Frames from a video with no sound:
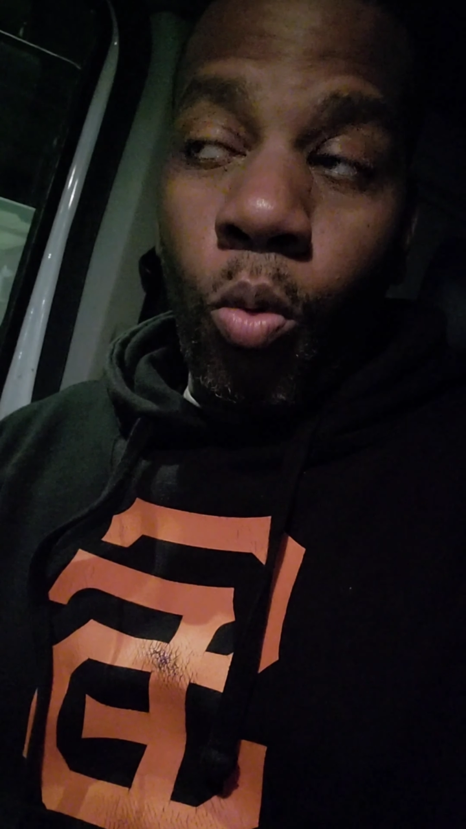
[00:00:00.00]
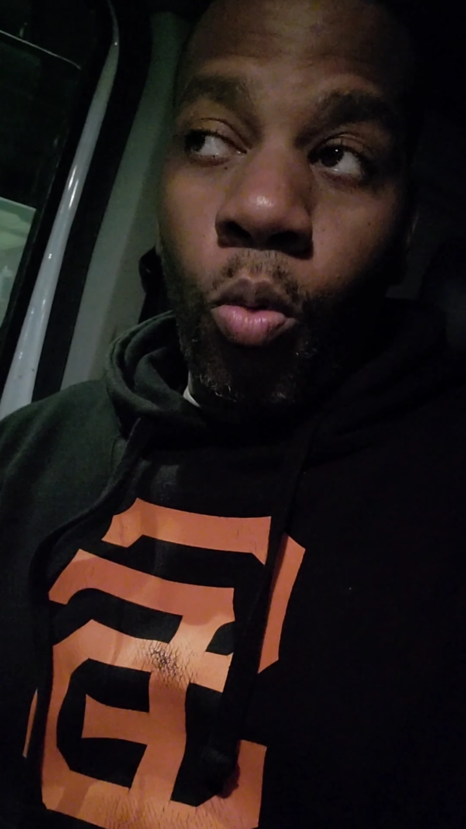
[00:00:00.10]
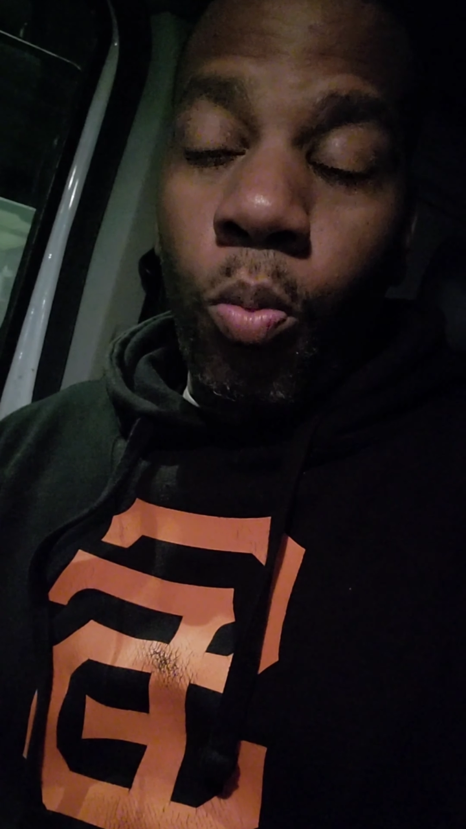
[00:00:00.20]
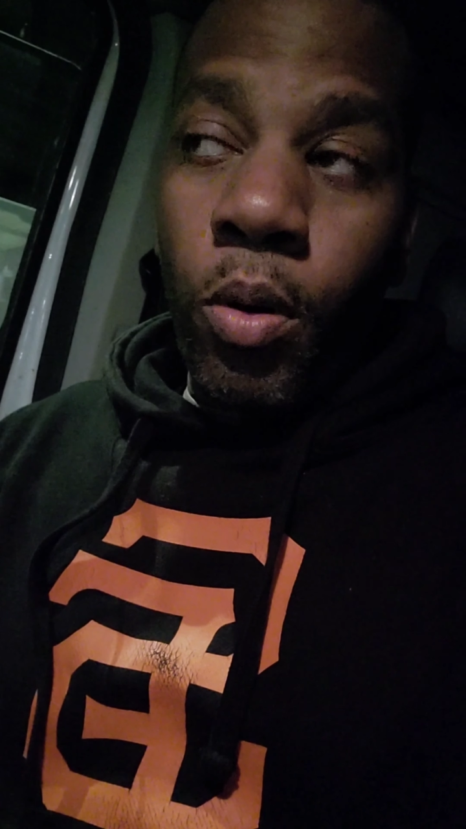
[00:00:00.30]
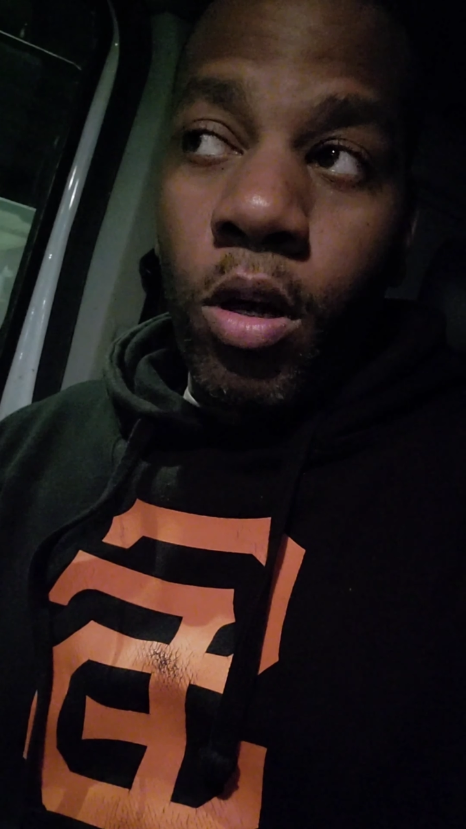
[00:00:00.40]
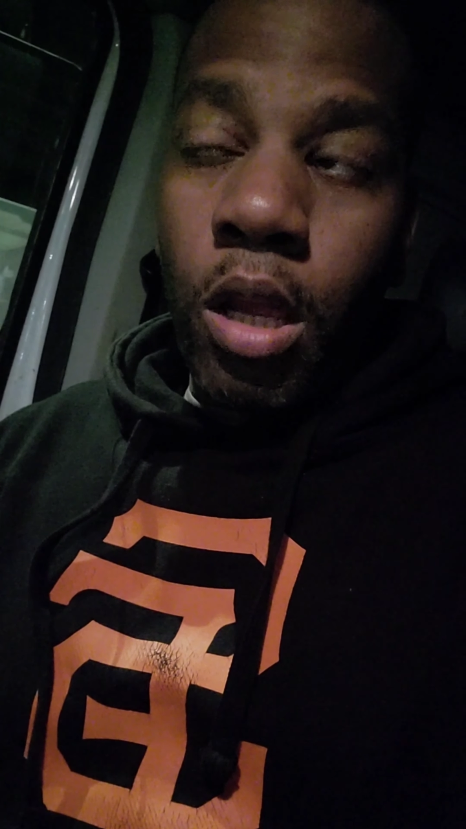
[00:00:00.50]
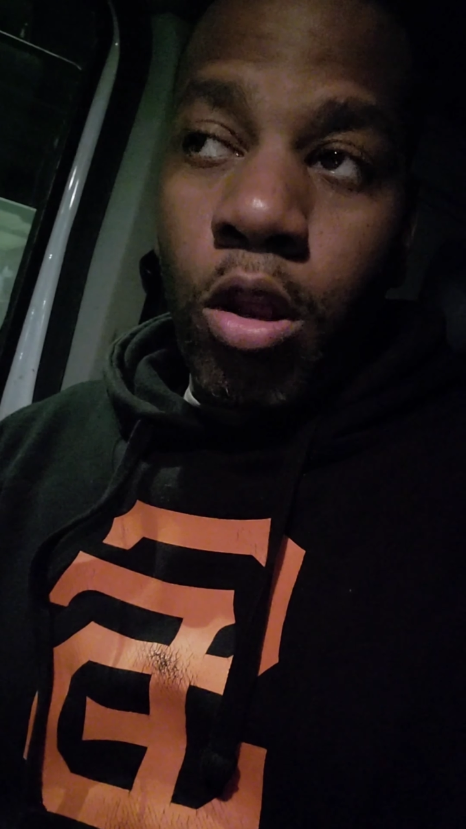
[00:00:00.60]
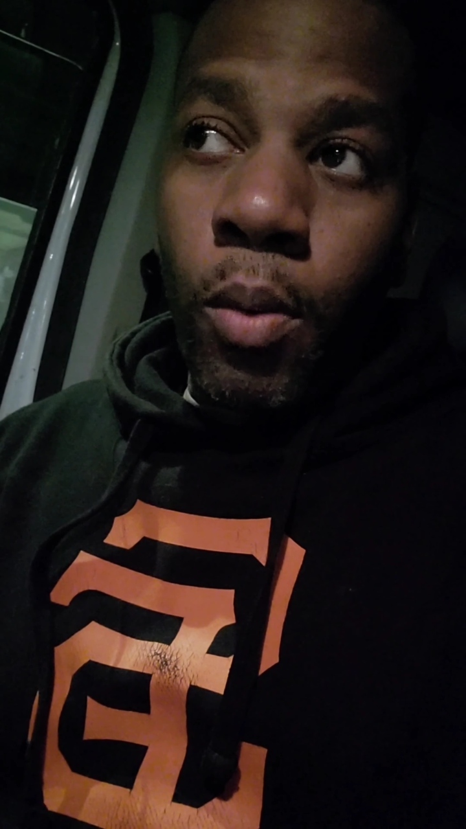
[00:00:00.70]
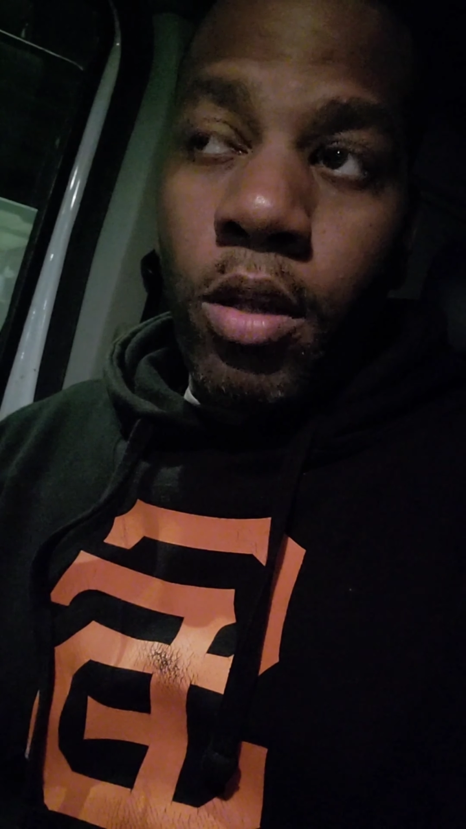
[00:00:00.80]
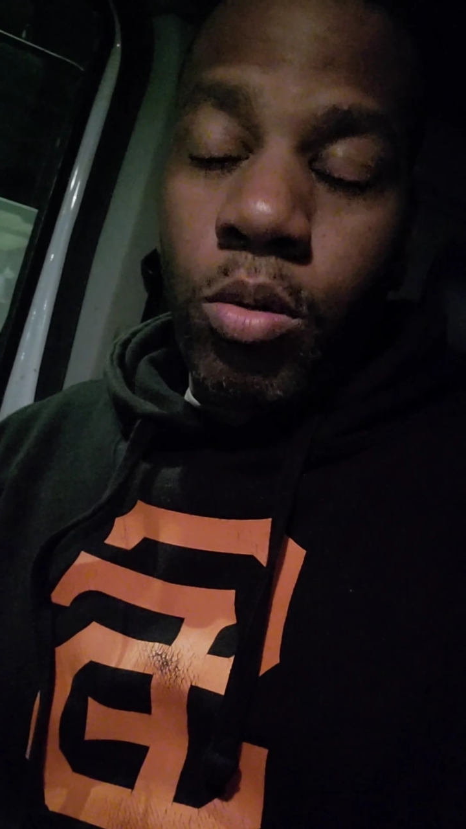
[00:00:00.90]
but
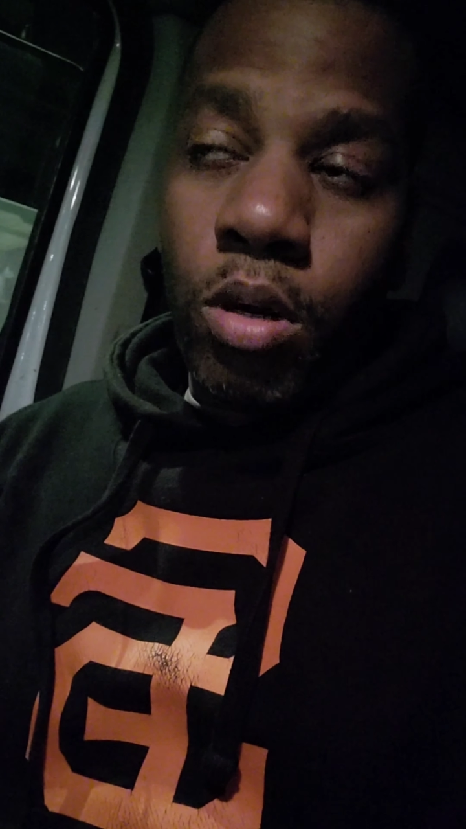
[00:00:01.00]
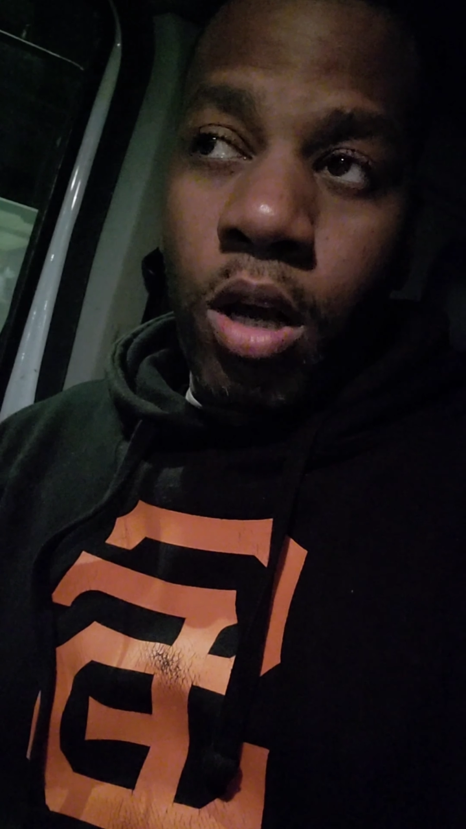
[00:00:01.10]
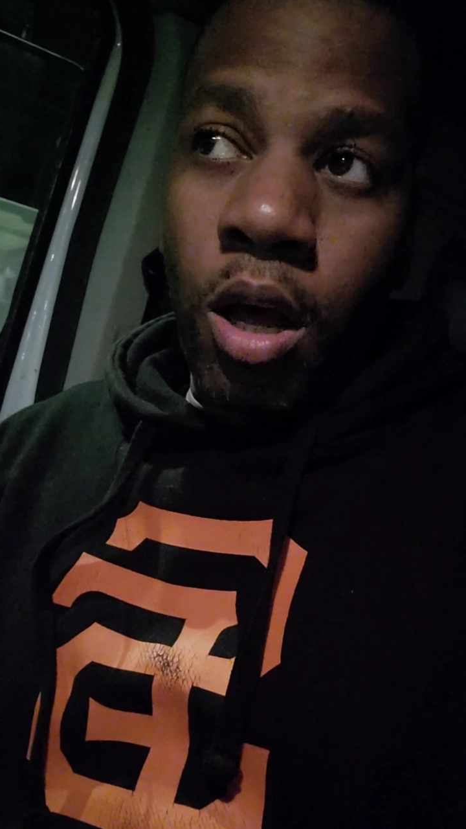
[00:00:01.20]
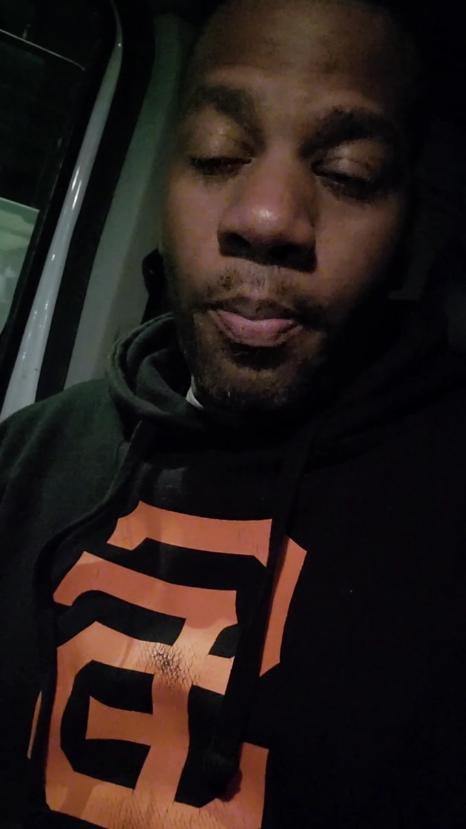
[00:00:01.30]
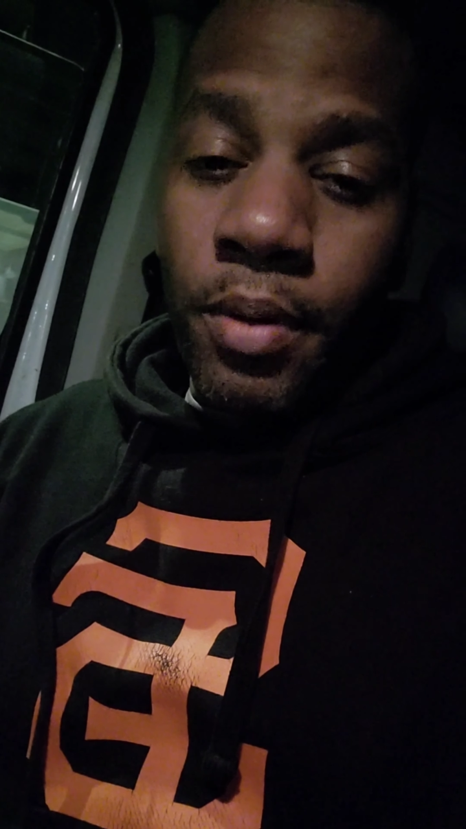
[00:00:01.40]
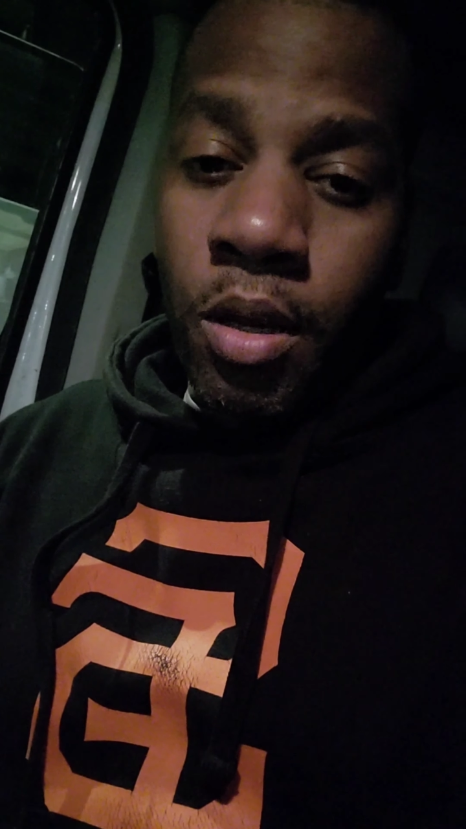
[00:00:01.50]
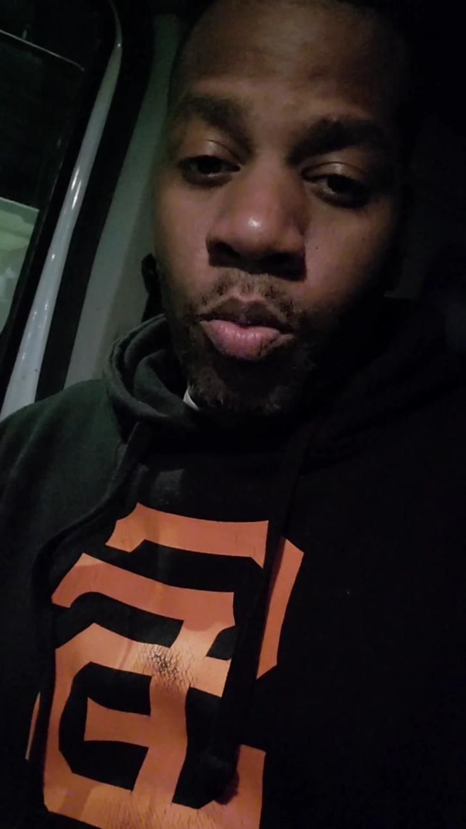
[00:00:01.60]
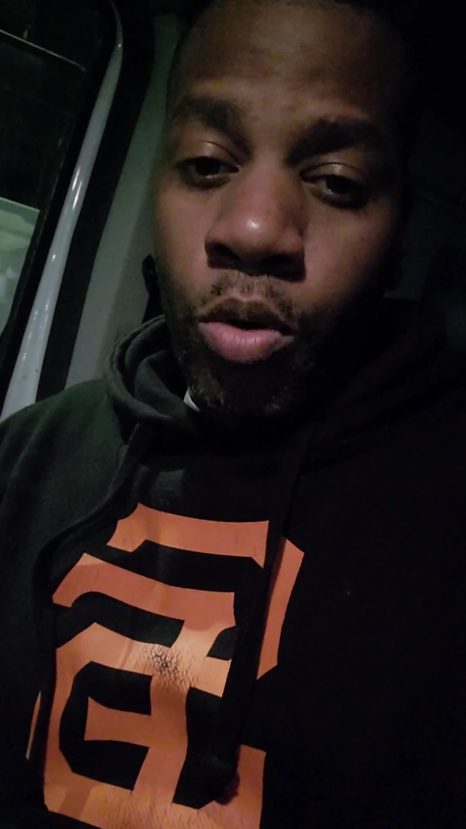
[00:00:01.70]
let's go back to a company.